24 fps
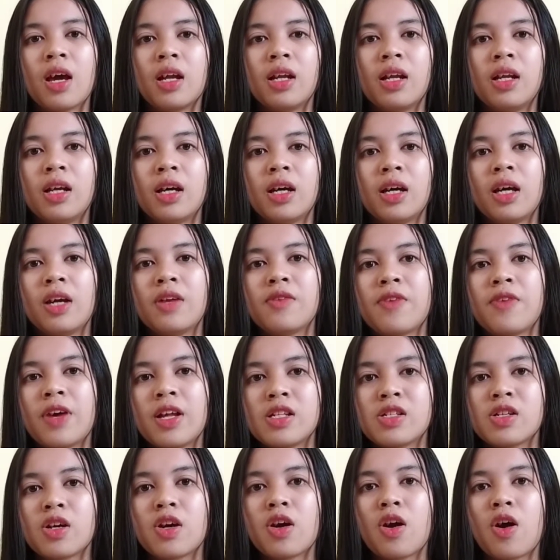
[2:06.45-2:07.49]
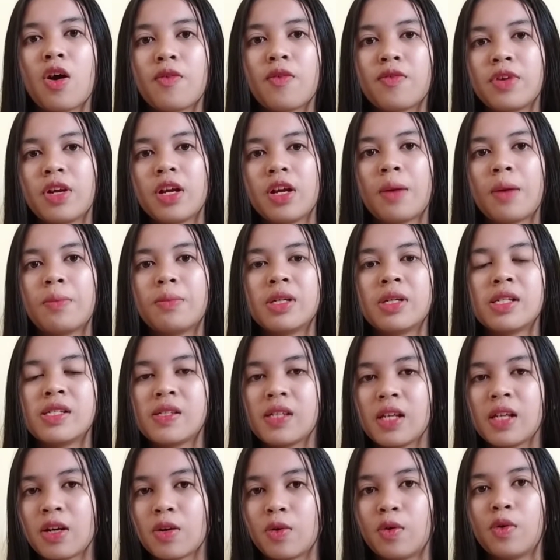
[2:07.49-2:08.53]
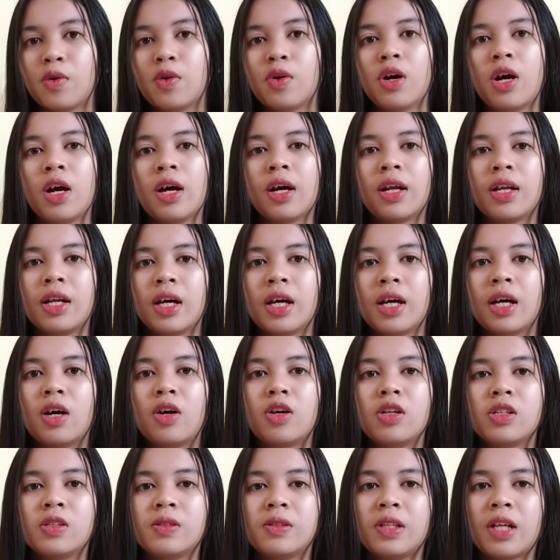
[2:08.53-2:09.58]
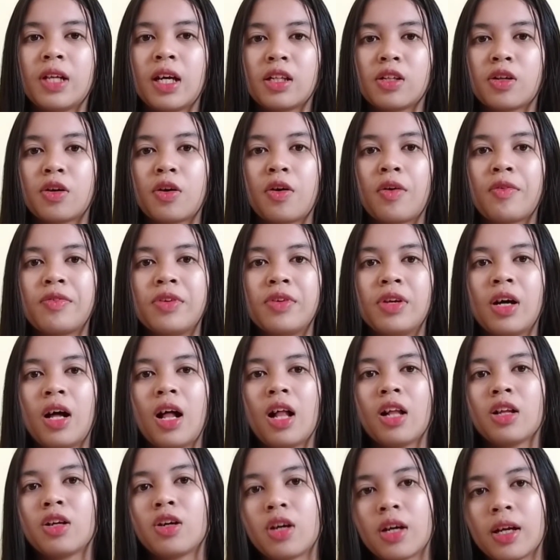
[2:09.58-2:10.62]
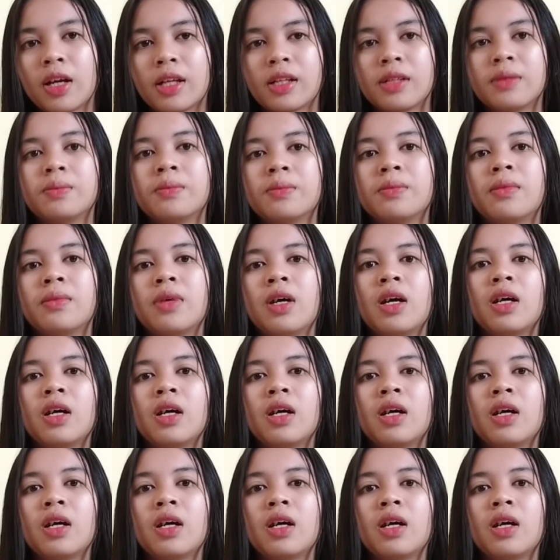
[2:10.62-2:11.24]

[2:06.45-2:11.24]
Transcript: the inventor of the number 0, the originator of the algorithm,